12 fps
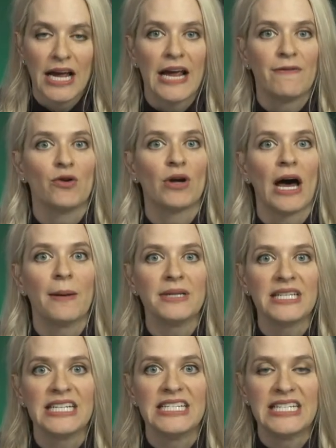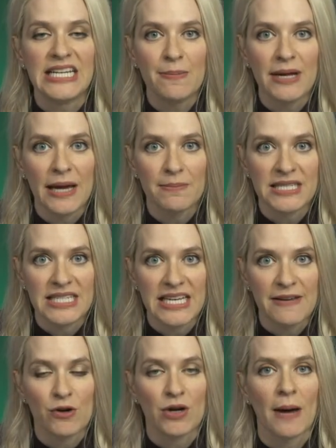If you come to GBMC,
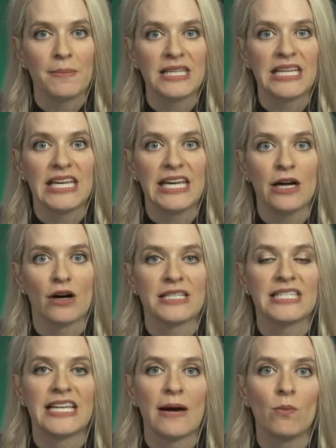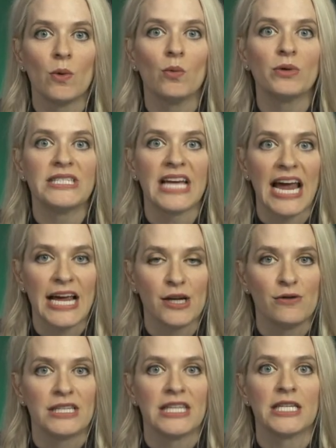if you come to the ER, someone will take
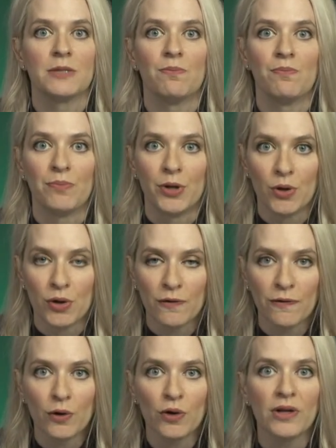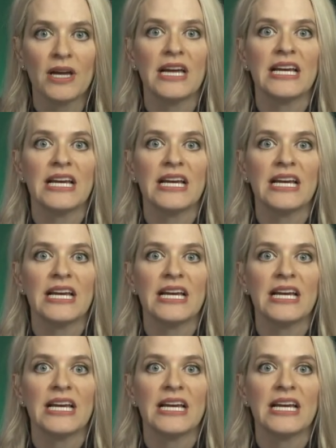you to this beautiful,